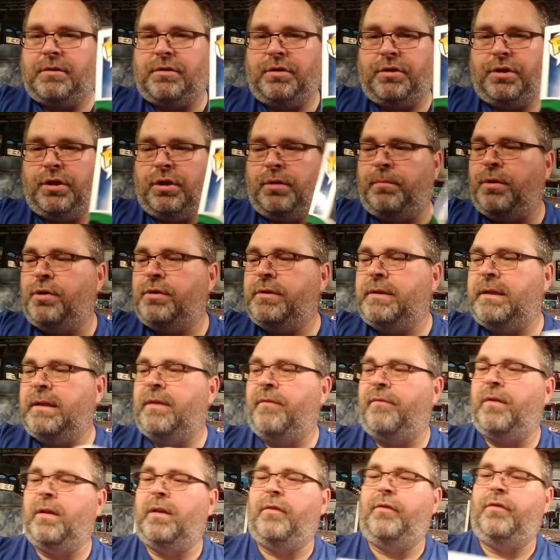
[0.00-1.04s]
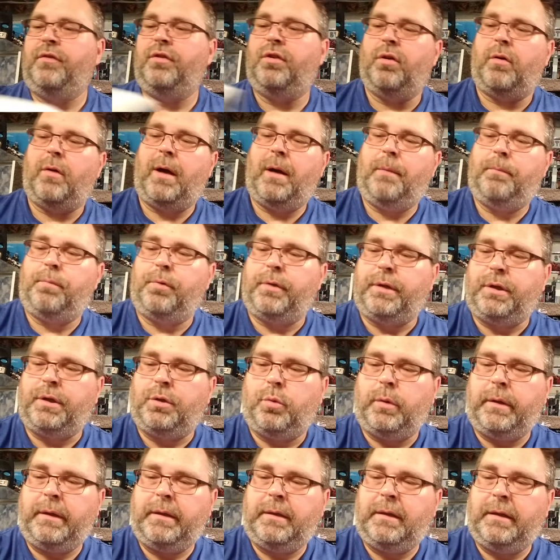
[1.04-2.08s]
Doom. Usually the villains go out pretty
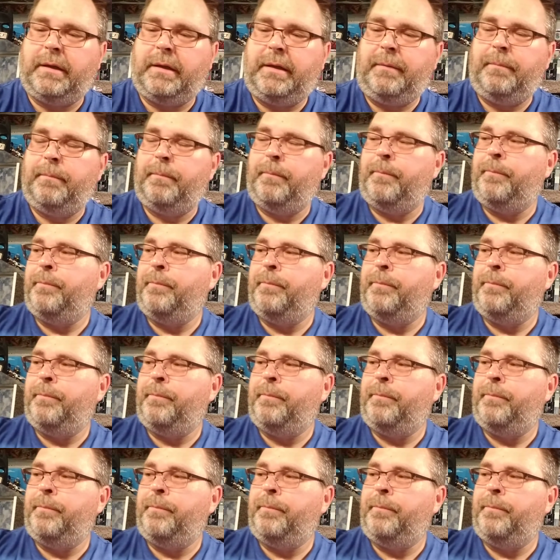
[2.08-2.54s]
quickly.